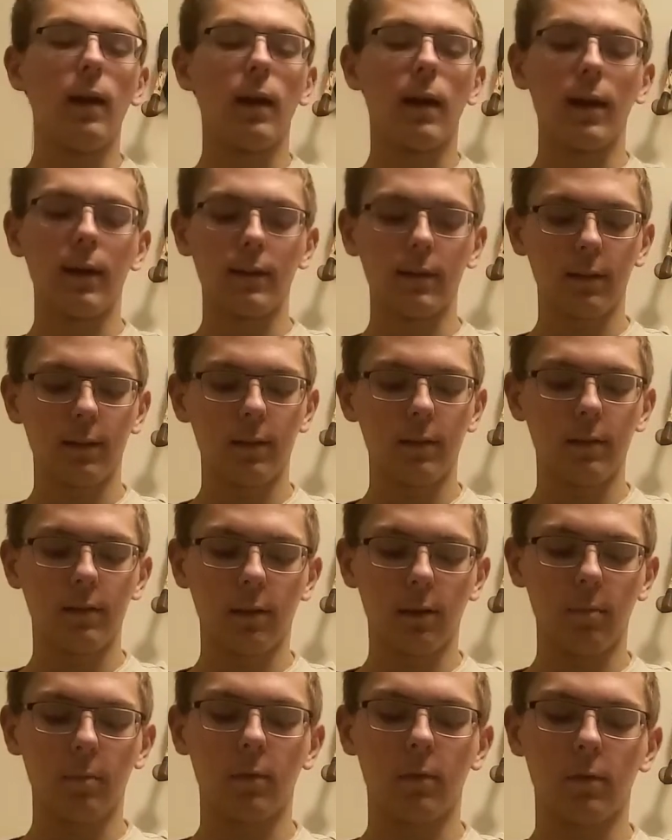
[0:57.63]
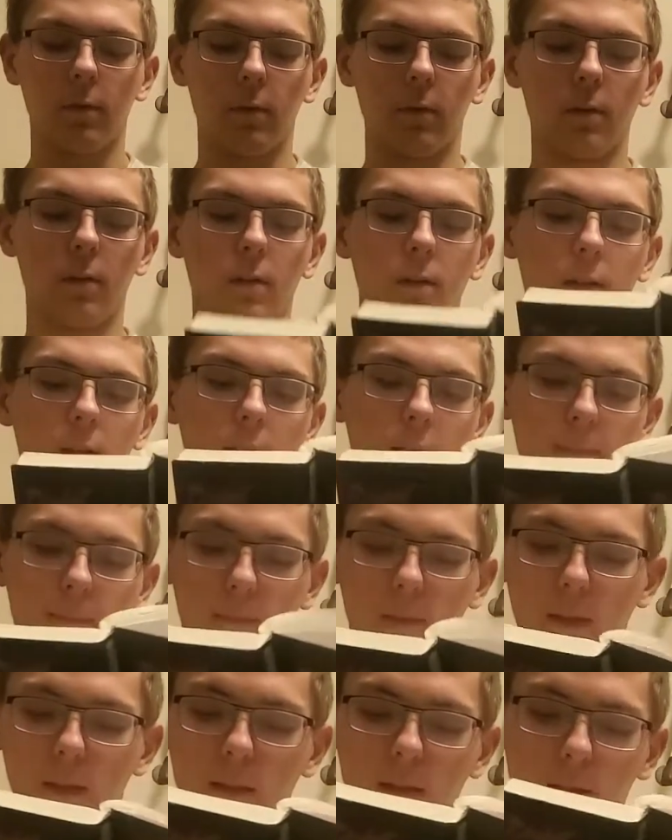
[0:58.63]
Exodus chapter 4.
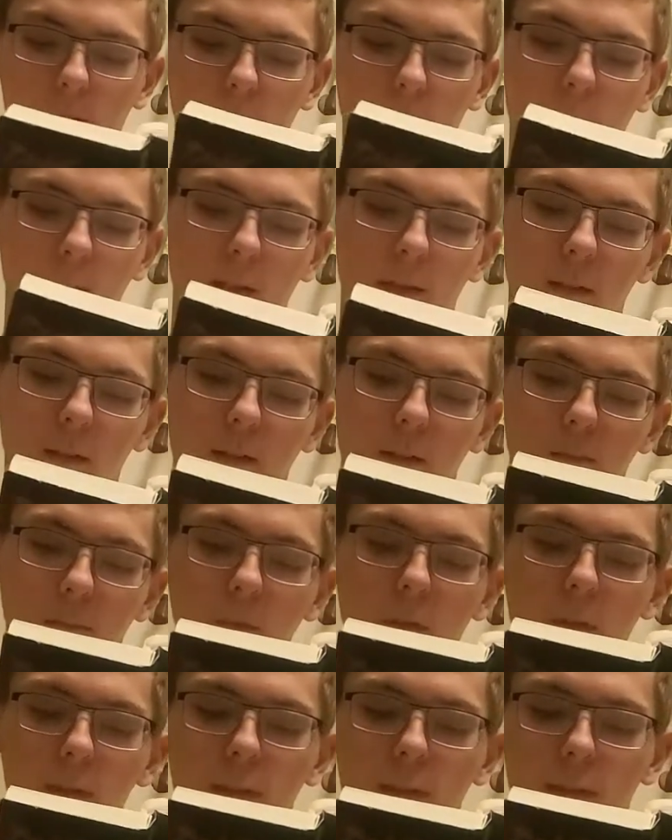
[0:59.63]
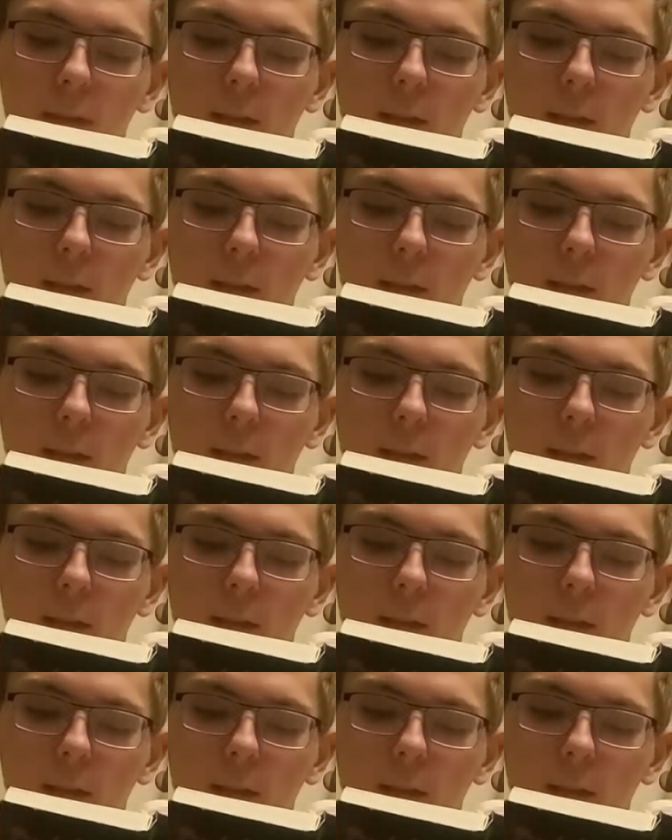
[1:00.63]
Moses